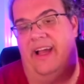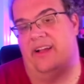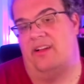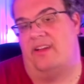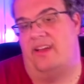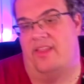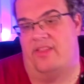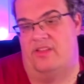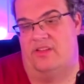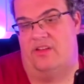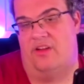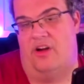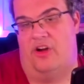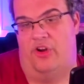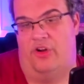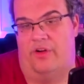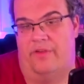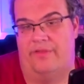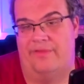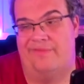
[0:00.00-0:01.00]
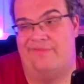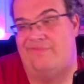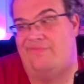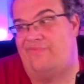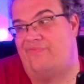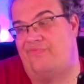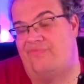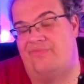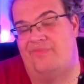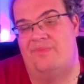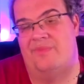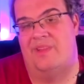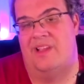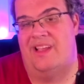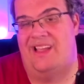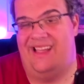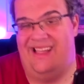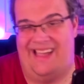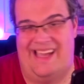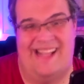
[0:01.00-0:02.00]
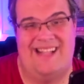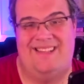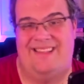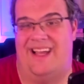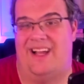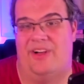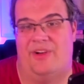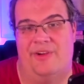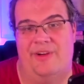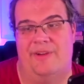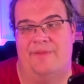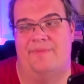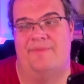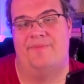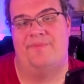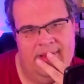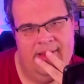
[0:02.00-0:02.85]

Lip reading: get this card off. It's that good.